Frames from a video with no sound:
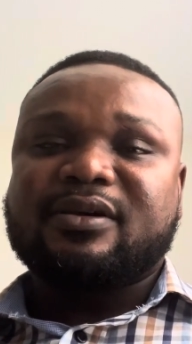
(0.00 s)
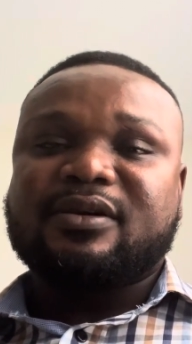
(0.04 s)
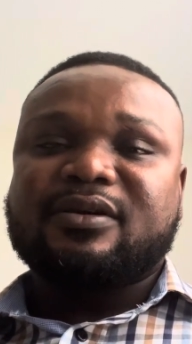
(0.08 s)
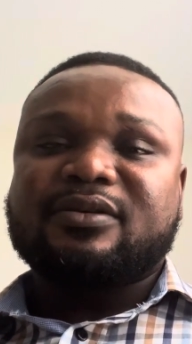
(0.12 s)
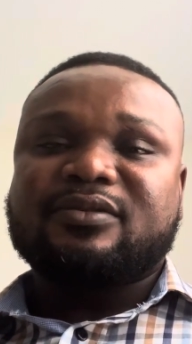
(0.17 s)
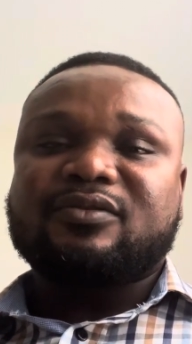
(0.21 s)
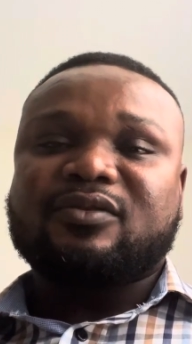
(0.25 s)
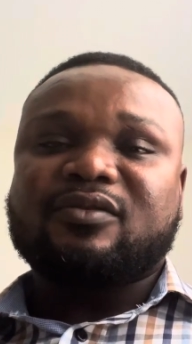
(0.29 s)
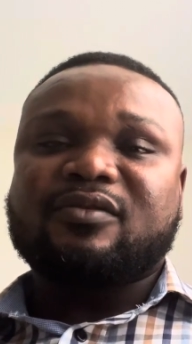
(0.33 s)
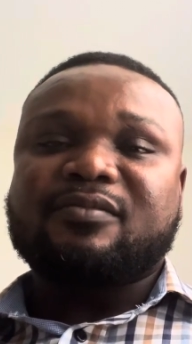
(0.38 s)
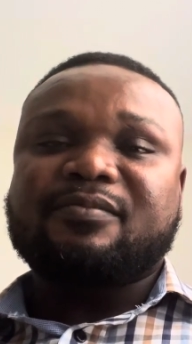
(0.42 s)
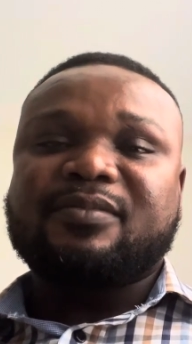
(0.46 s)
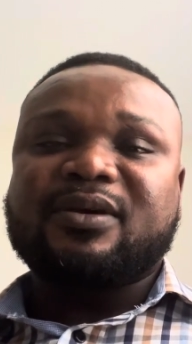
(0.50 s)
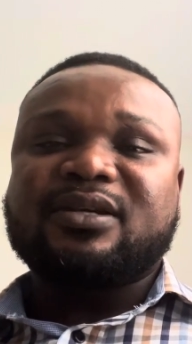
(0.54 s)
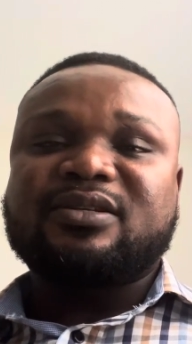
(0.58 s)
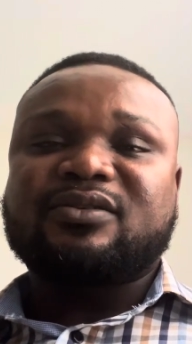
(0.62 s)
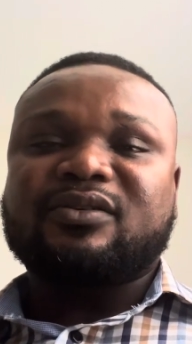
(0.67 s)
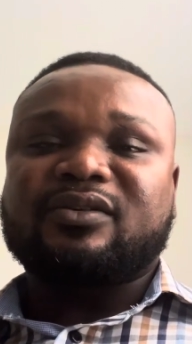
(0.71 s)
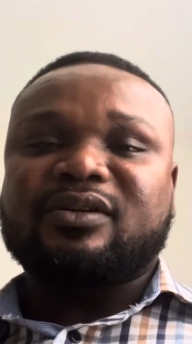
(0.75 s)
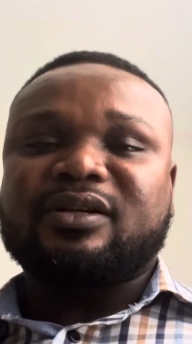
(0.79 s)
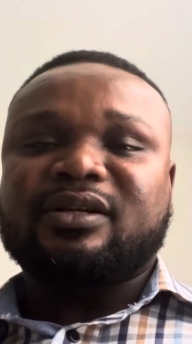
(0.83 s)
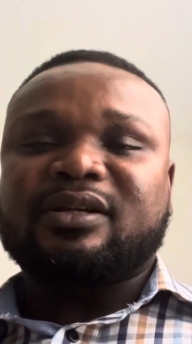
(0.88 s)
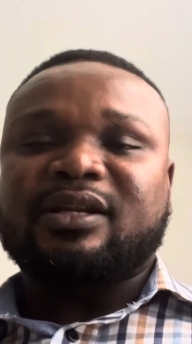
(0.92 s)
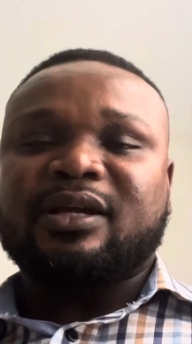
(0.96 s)
So based
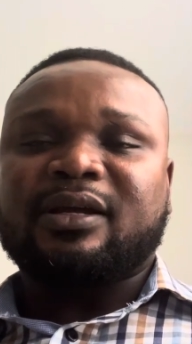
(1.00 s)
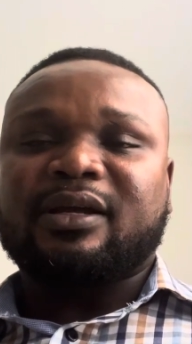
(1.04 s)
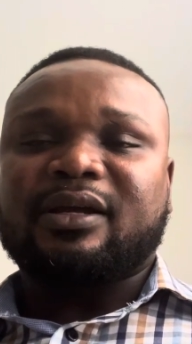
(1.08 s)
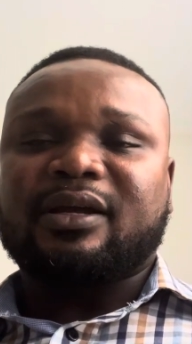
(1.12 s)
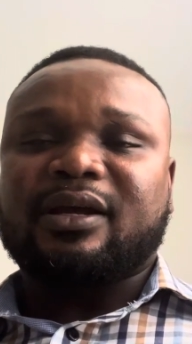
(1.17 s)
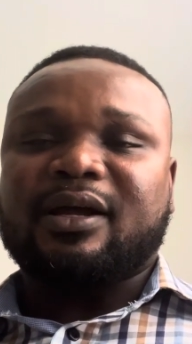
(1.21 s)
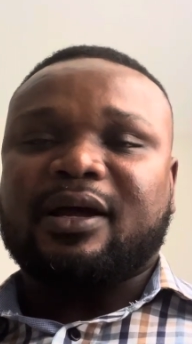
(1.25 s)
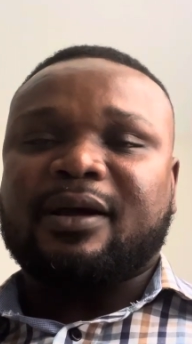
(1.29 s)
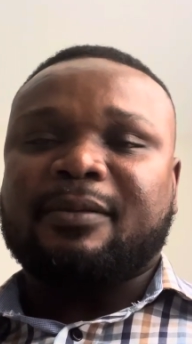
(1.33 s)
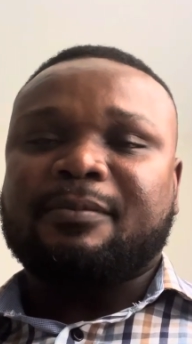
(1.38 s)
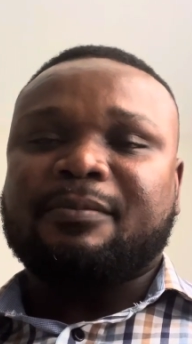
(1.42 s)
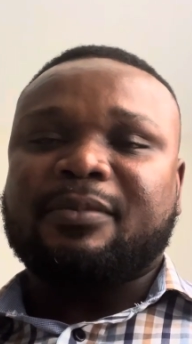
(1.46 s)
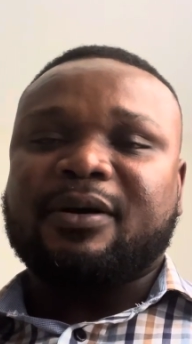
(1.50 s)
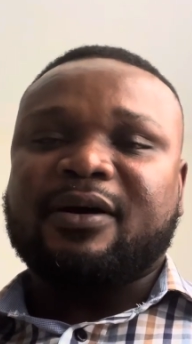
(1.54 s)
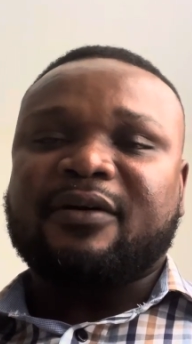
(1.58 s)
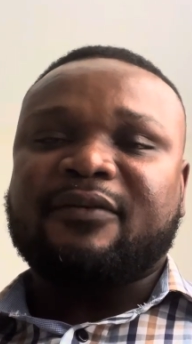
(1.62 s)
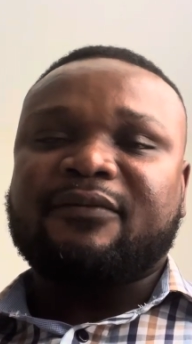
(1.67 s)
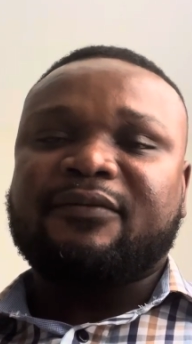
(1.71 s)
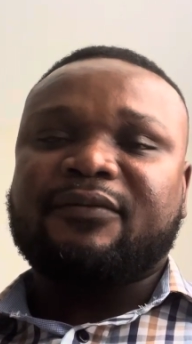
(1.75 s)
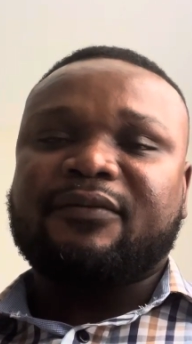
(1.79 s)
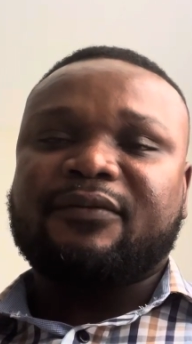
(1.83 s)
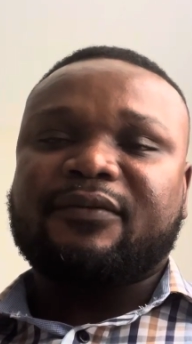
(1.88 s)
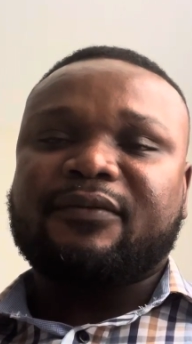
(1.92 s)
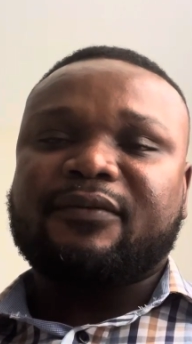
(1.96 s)
on the
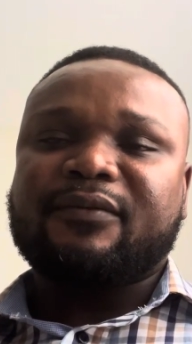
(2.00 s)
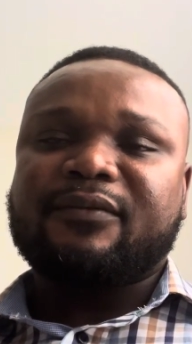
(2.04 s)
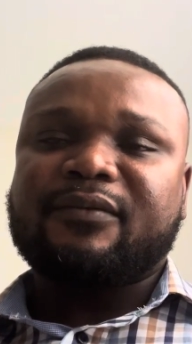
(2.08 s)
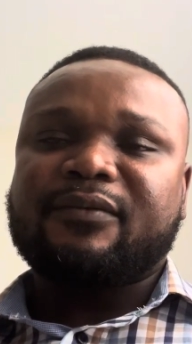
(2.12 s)
above,